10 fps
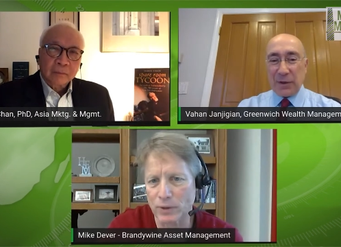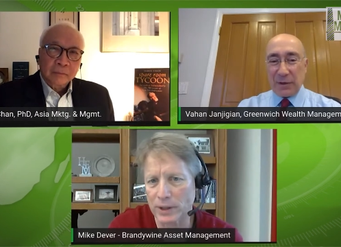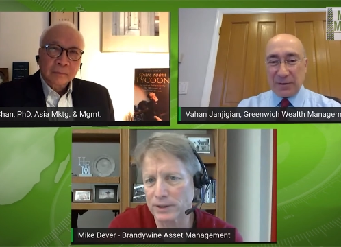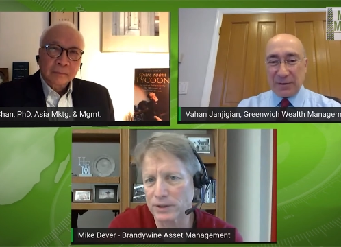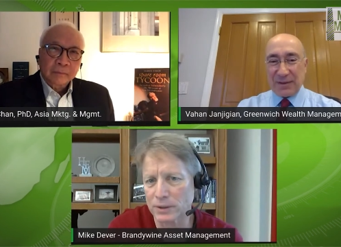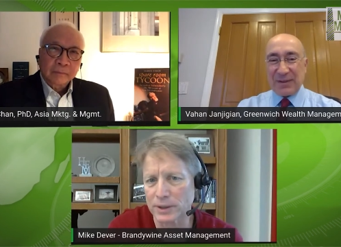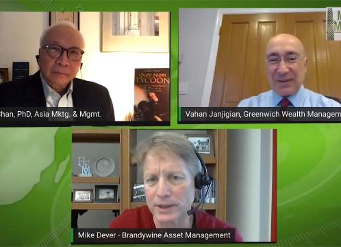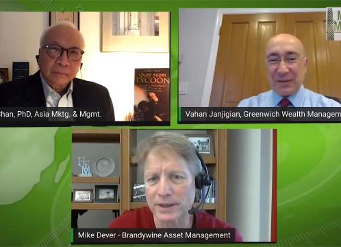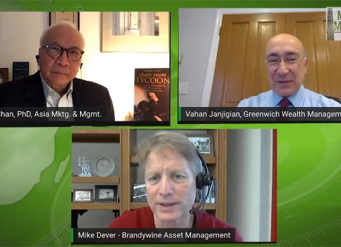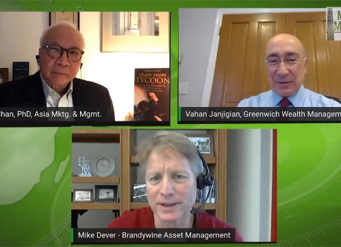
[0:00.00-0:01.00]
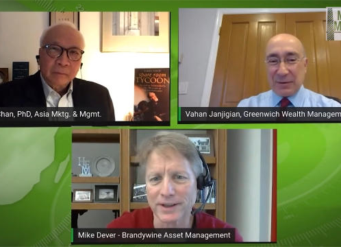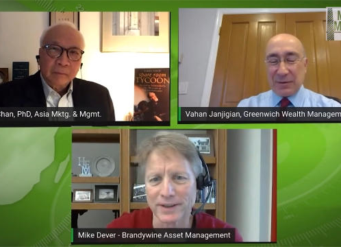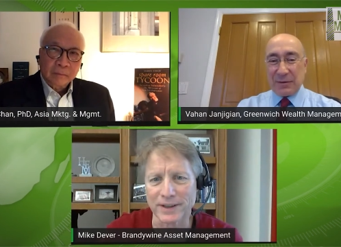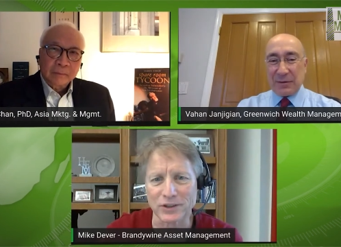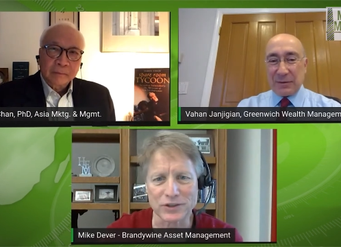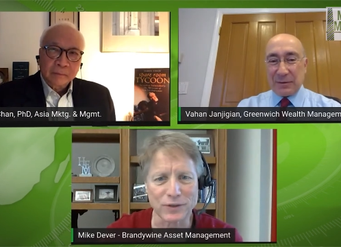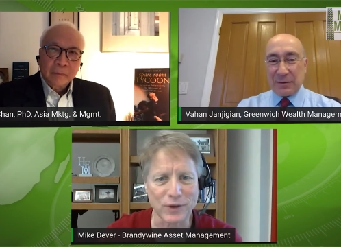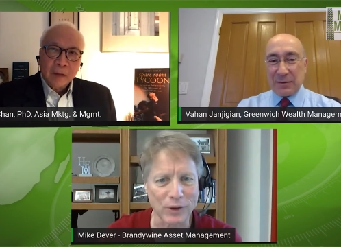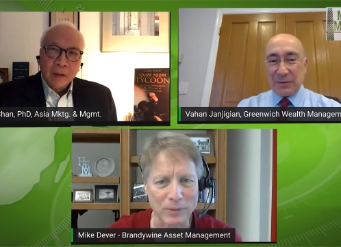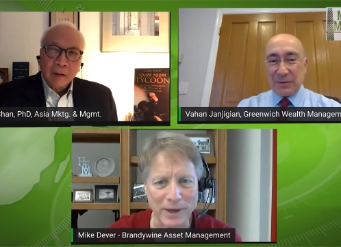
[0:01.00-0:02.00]
Speaker 1: want to do it, they just have
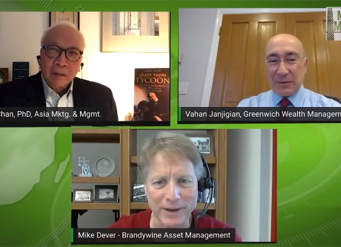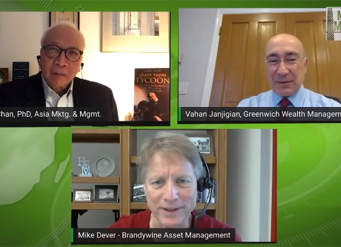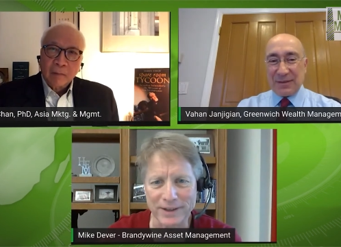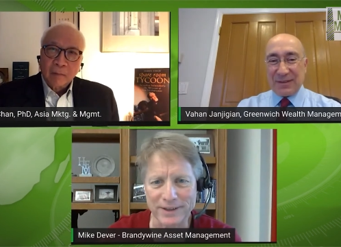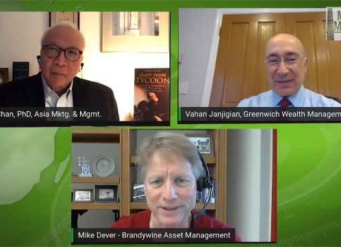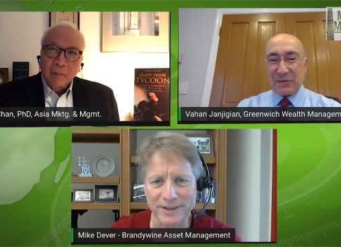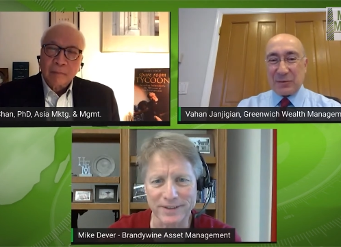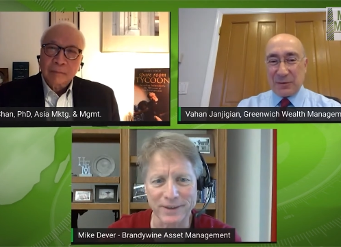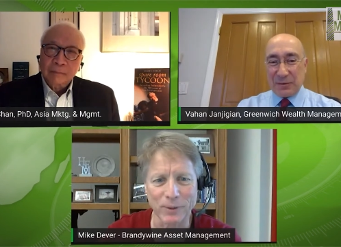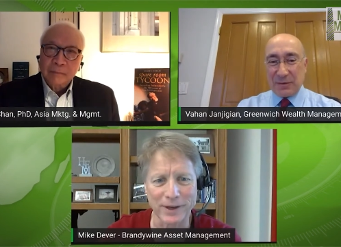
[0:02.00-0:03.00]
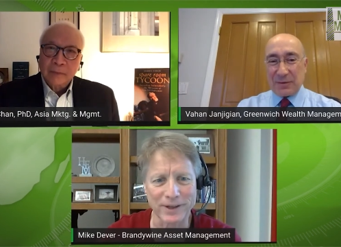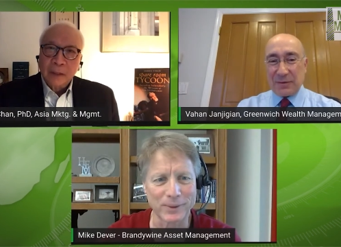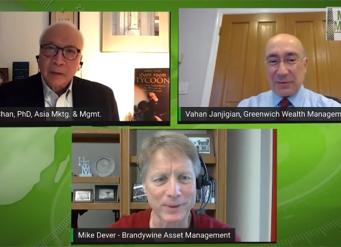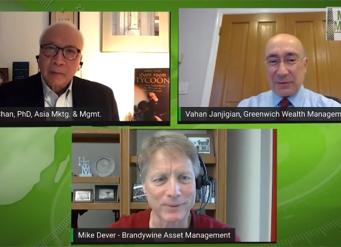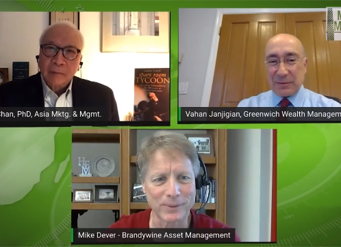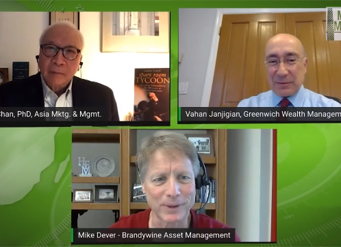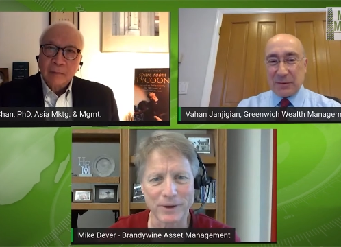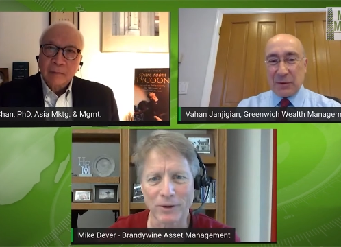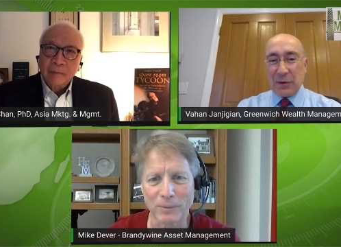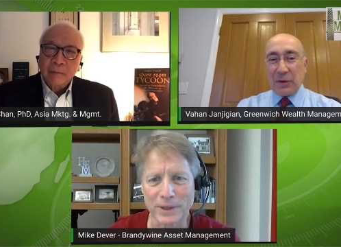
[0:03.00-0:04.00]
heard about it, you know, they want to know what, what it
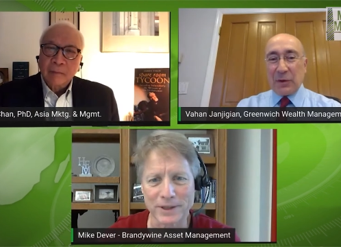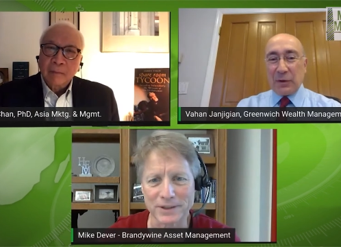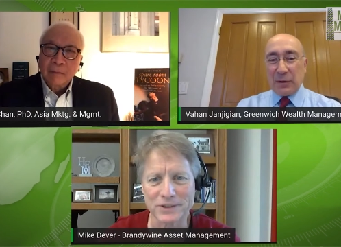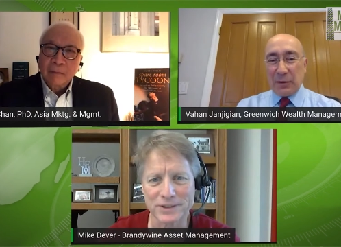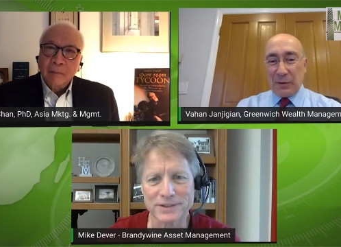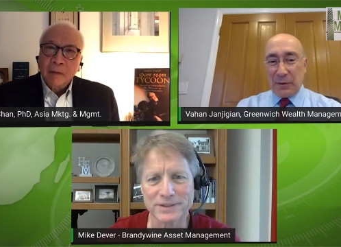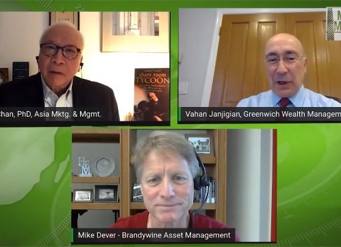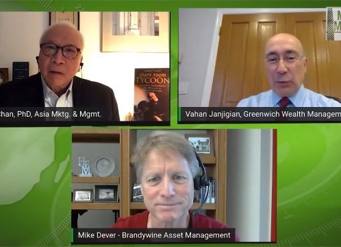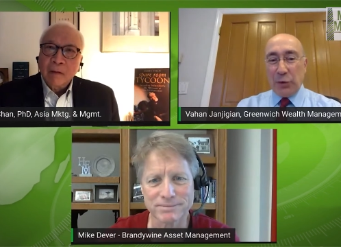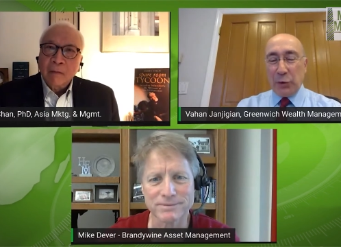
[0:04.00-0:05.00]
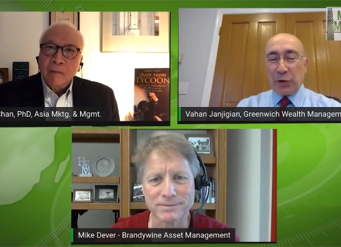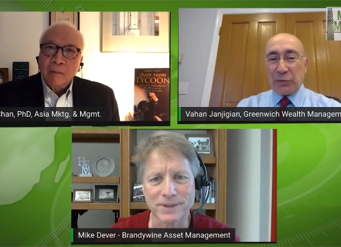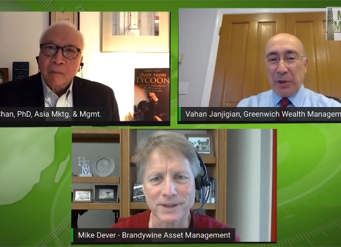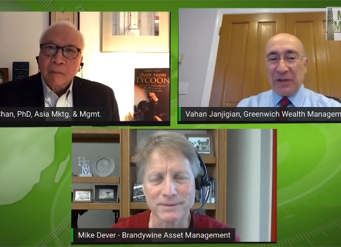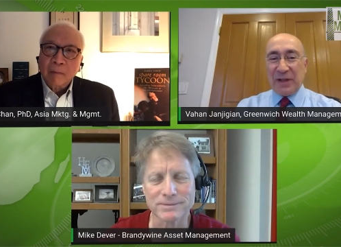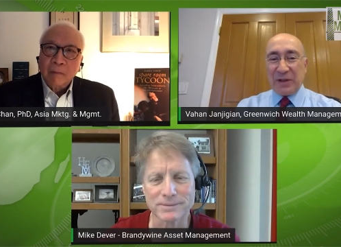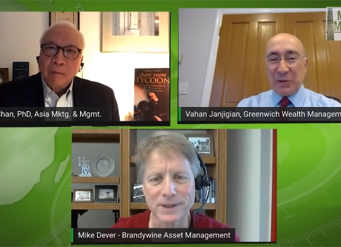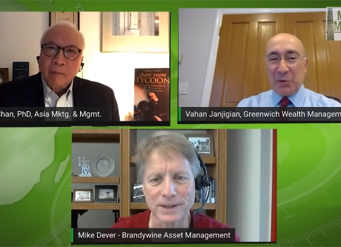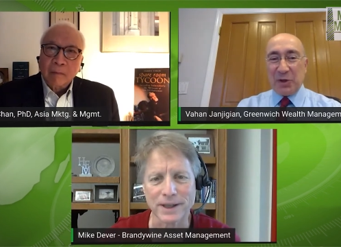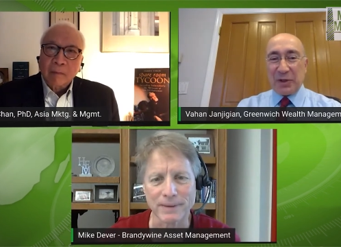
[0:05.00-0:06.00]
all means.
Speaker 2: Yeah, we do explain that
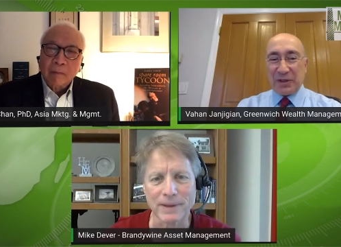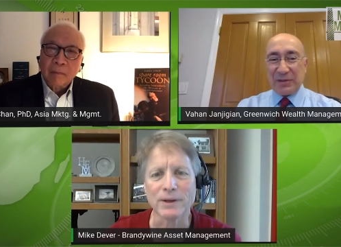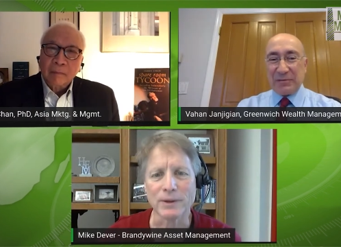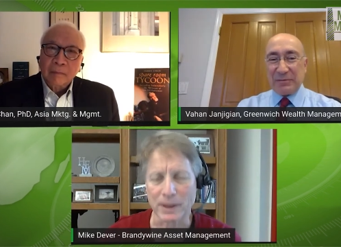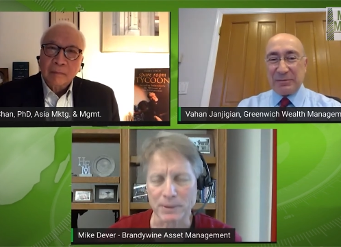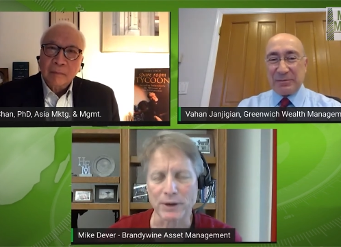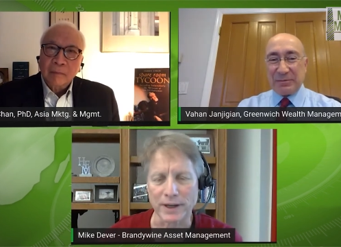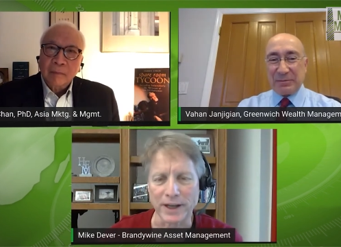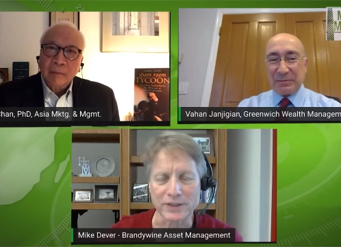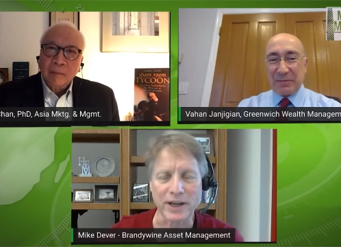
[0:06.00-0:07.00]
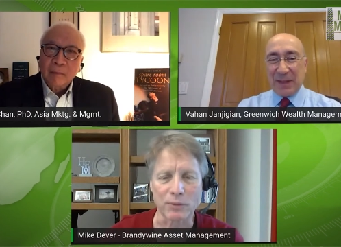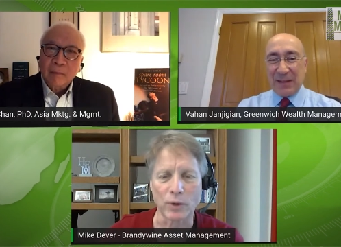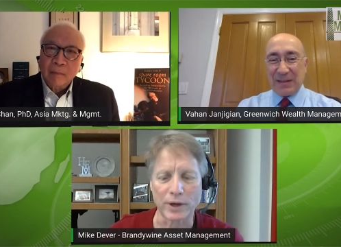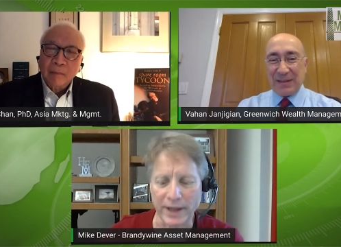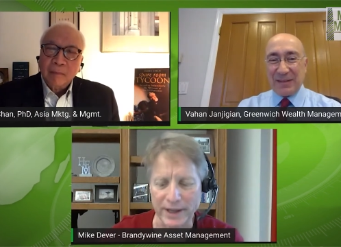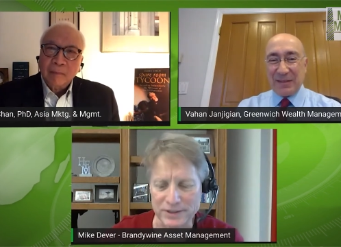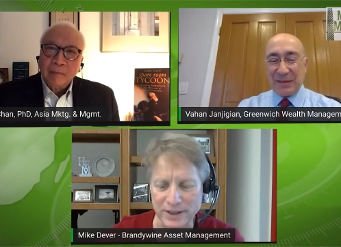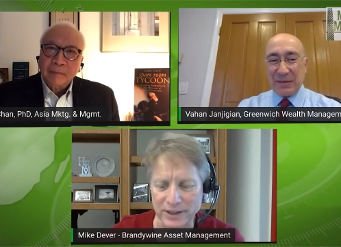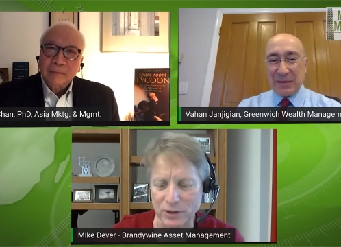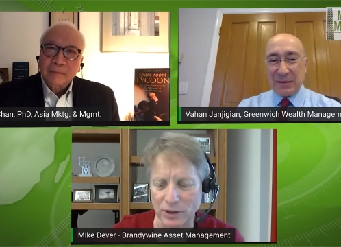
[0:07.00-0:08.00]
in the book. Yeah,
Speaker 1: that'd be great. Yeah, because I had one last
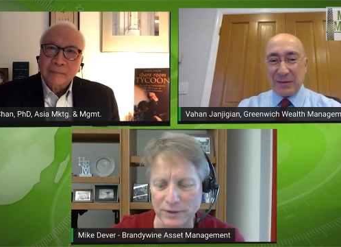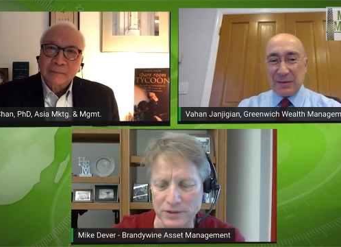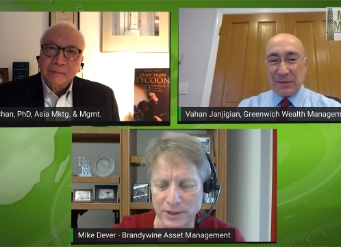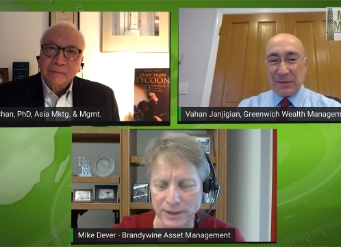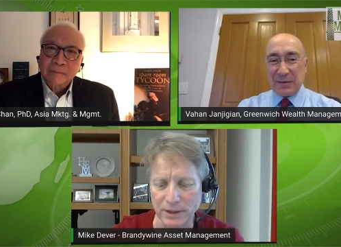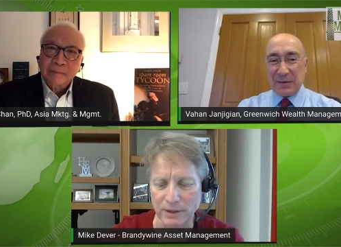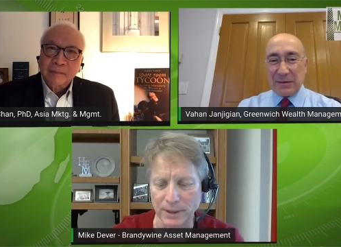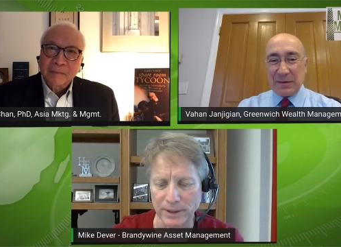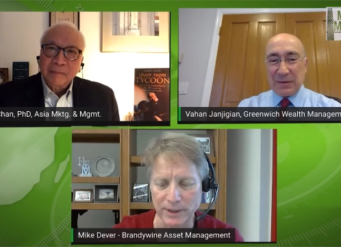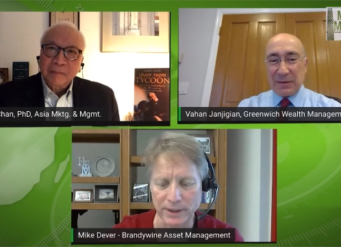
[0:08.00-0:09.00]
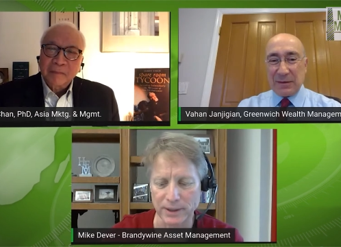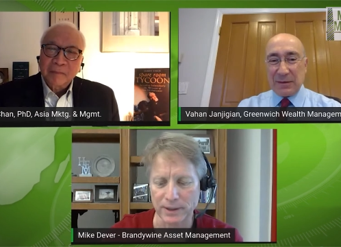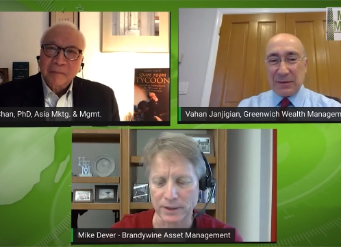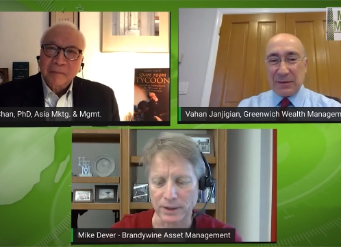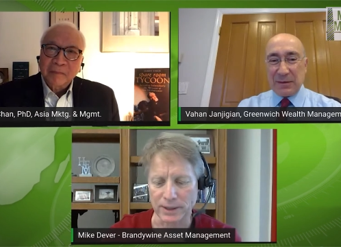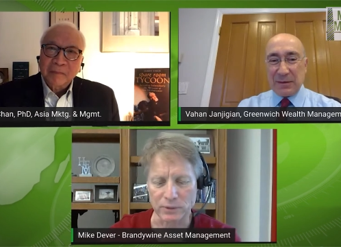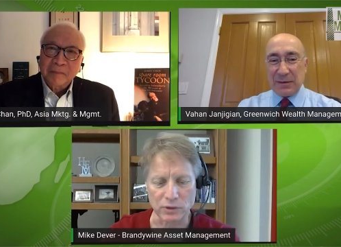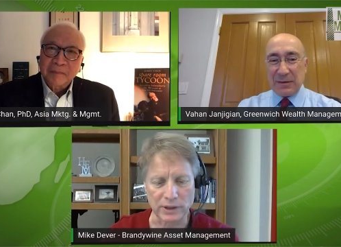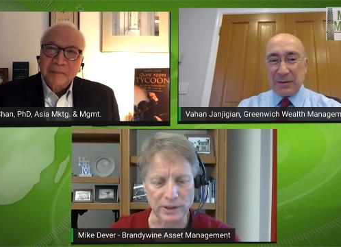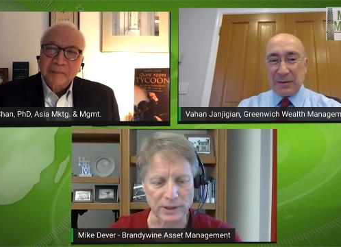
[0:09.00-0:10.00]
night called and said, oh, my, you know, I was
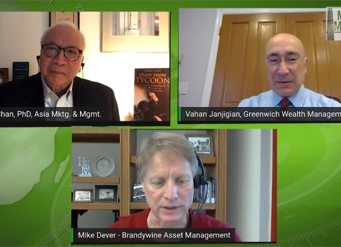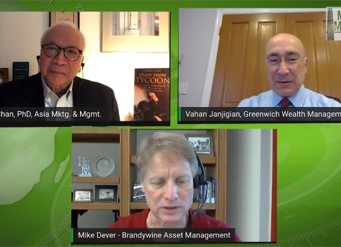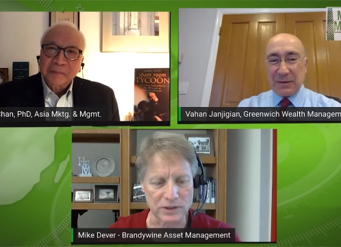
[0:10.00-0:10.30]
looking at a